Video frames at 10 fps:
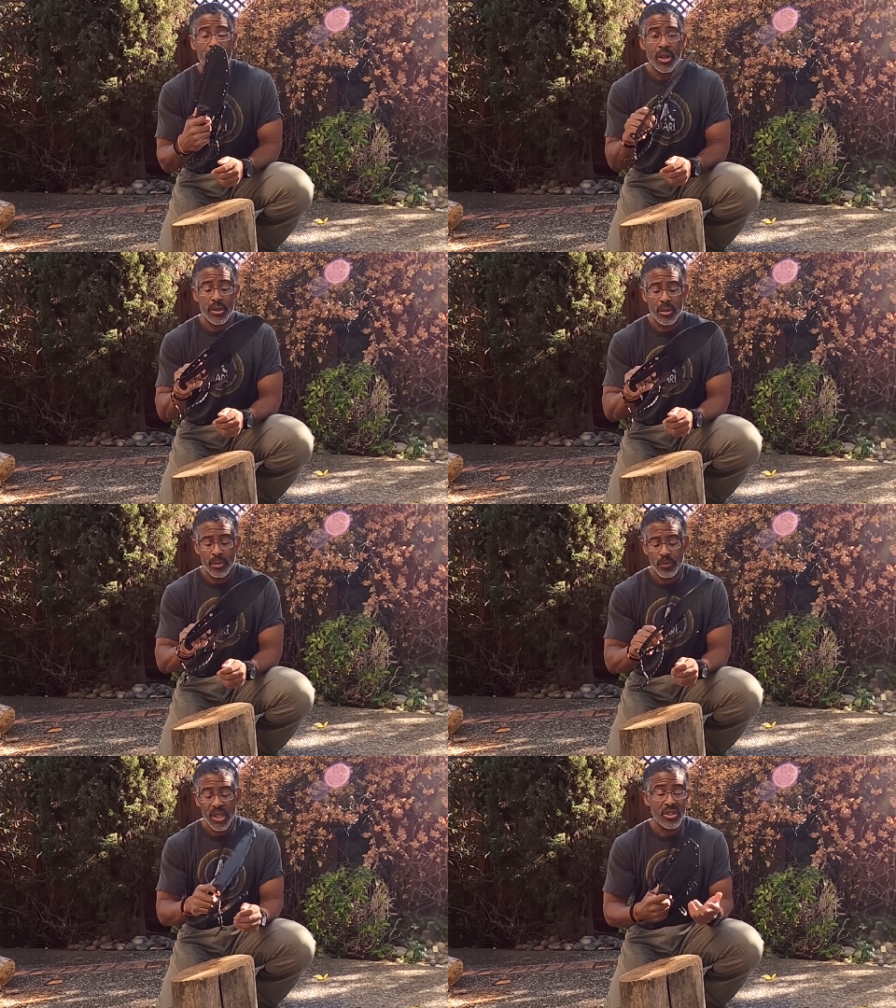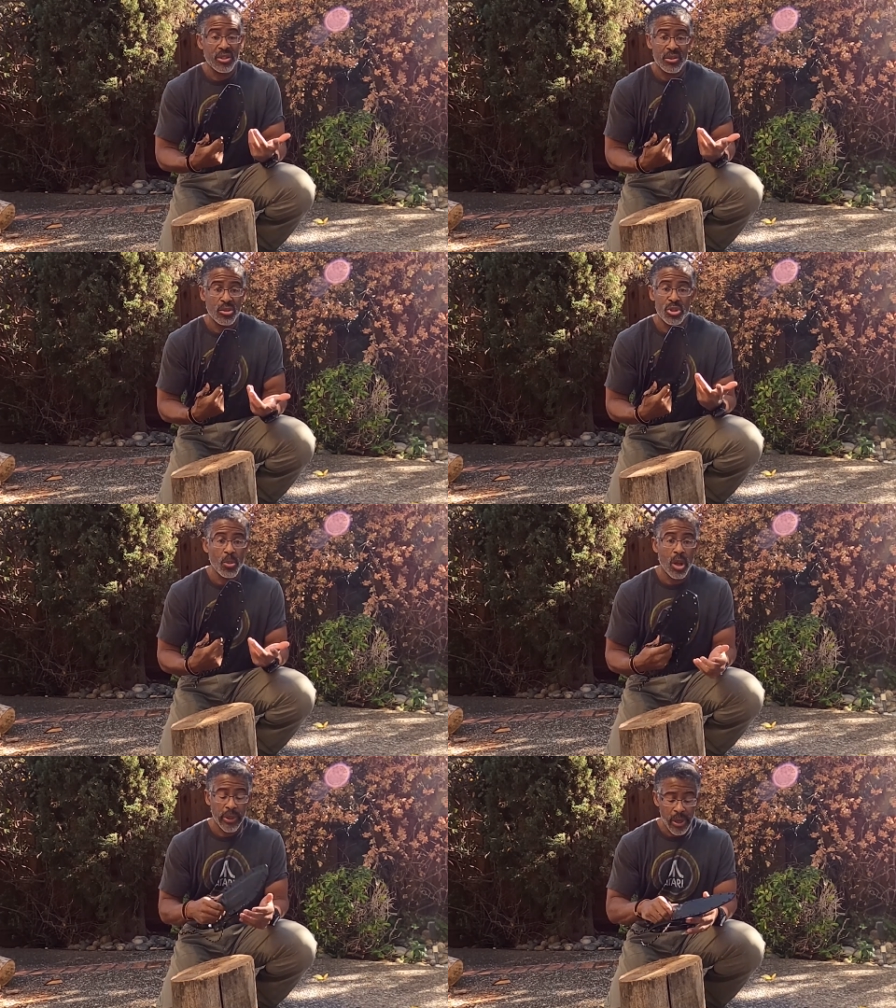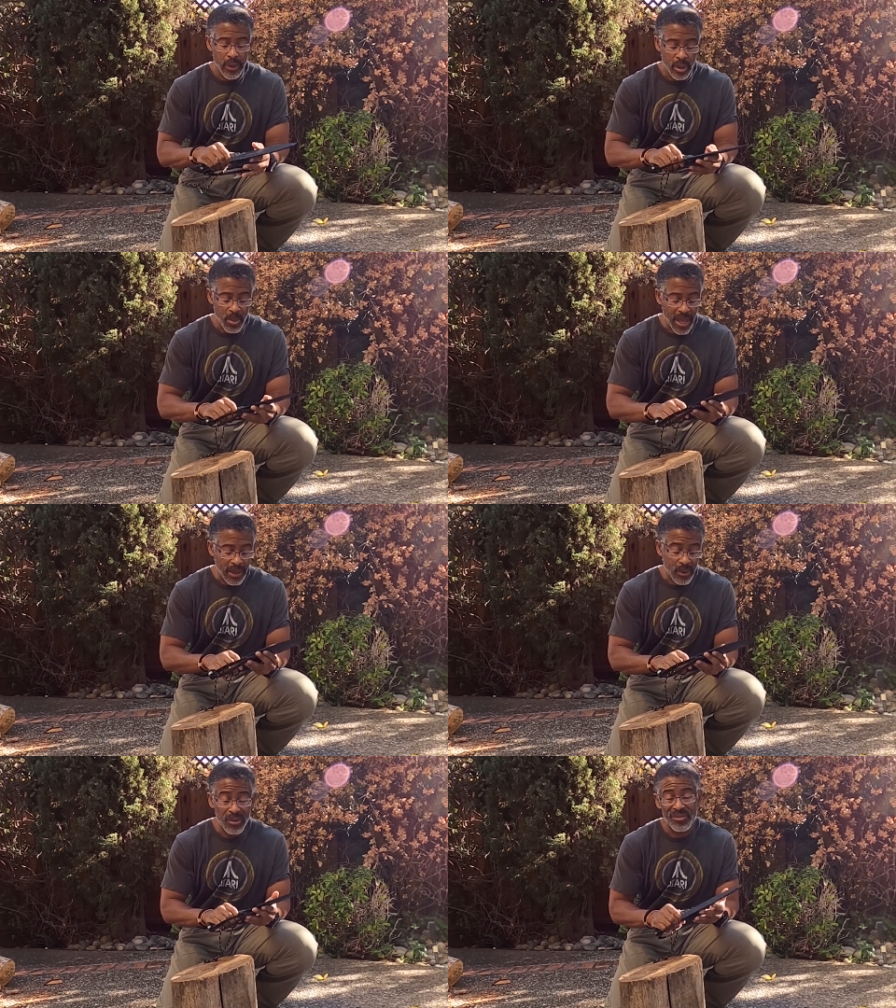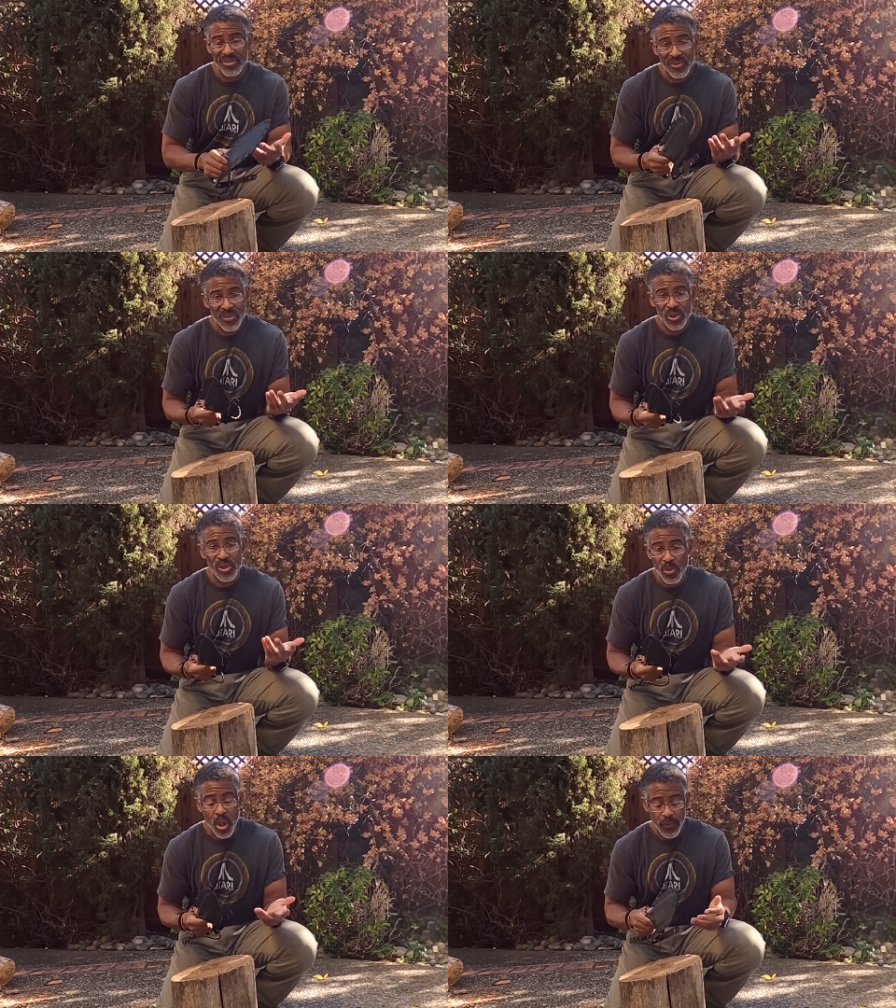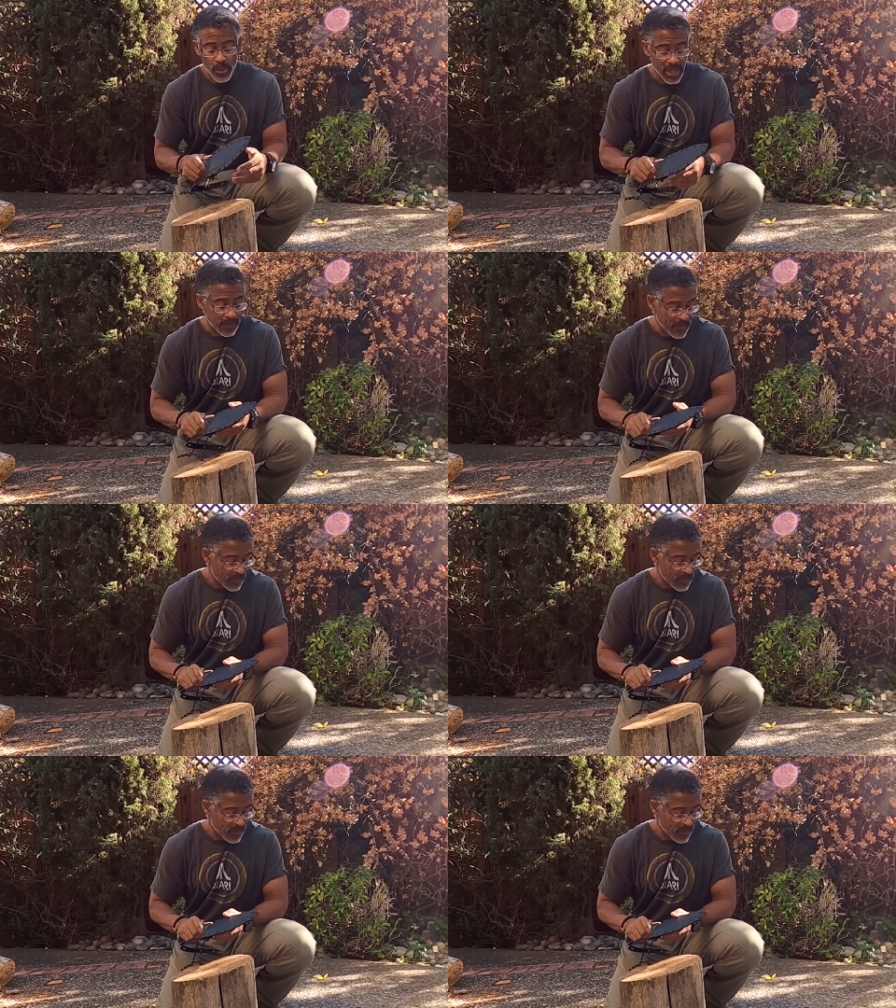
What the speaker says: is just too small to carry on a pack, or too small for me.